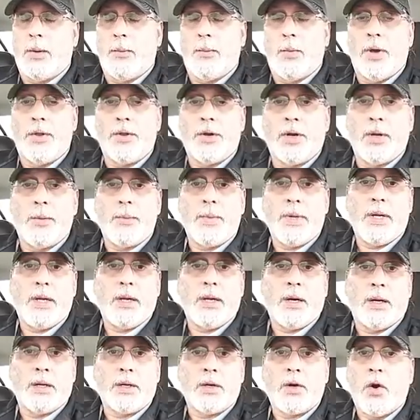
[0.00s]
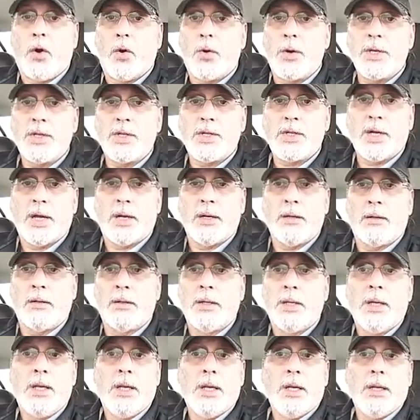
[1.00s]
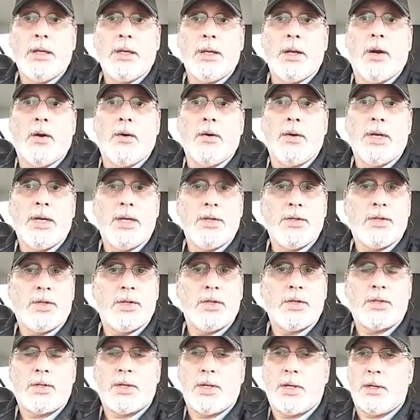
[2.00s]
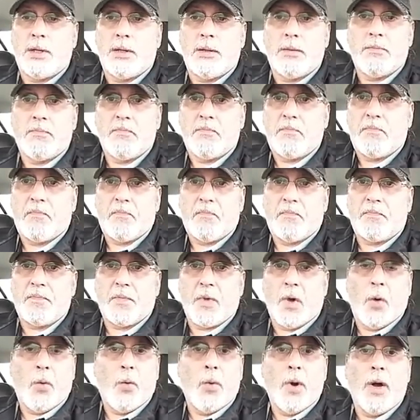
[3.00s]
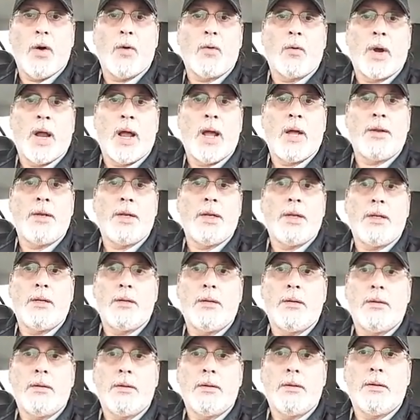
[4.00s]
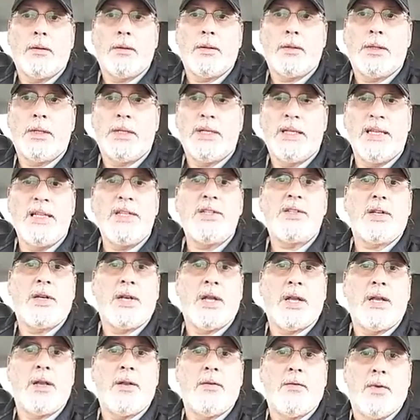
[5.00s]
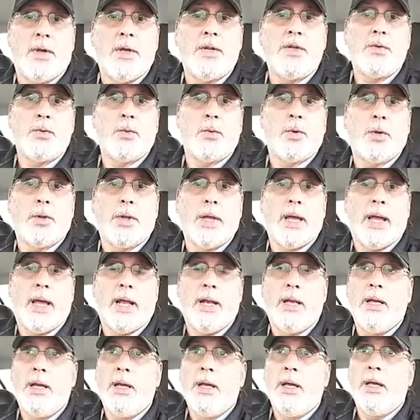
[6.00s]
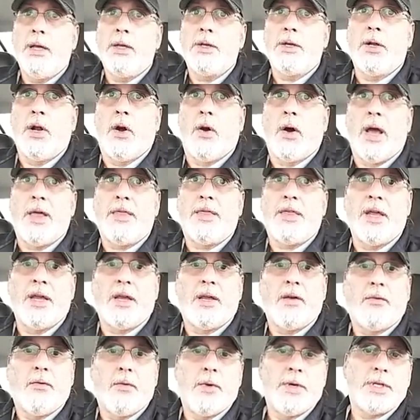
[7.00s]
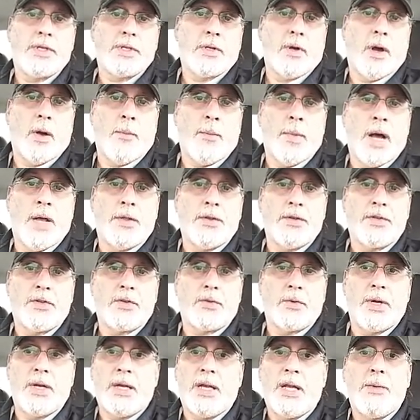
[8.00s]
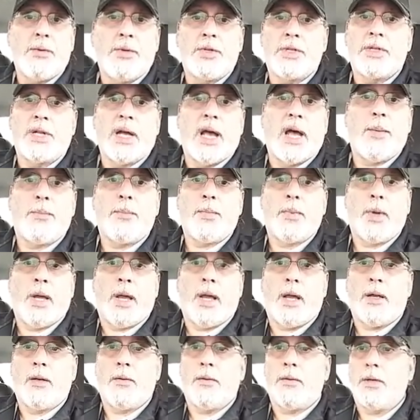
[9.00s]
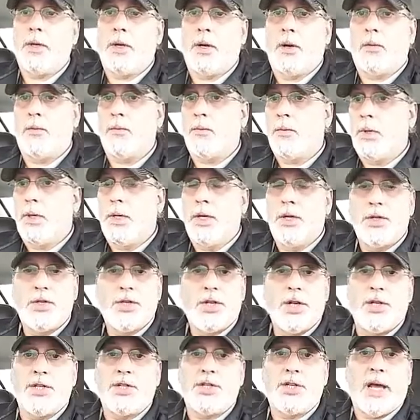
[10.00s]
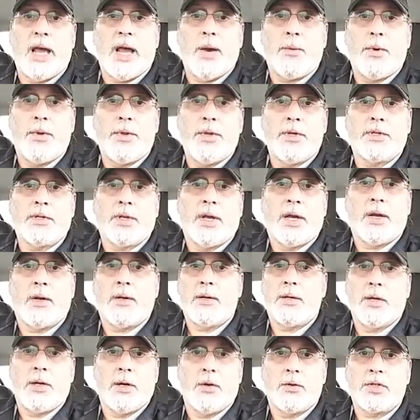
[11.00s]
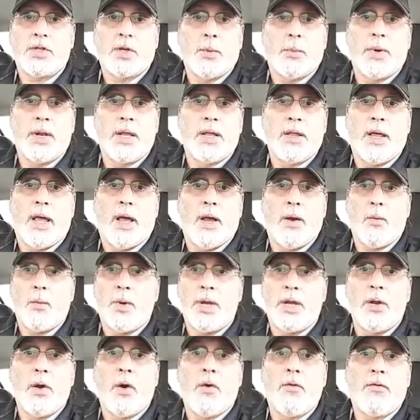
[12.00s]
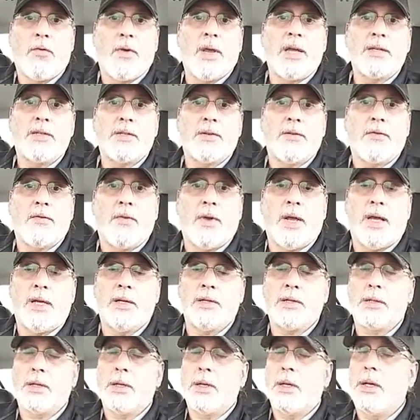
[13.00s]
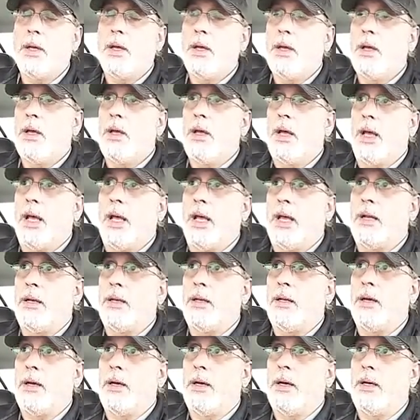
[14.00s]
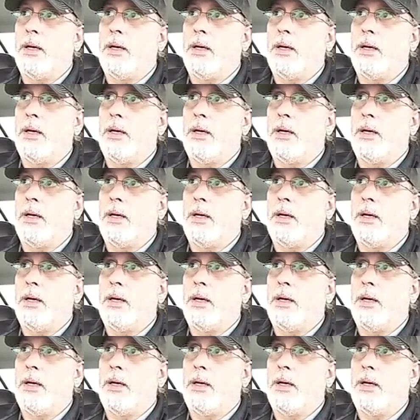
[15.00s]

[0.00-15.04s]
whether it be on Corey's channel. He's just a well-rounded, decent individual that, I think if we saw him on the street, he would stop and, chit-chat with us like, somebody that we know face to face. And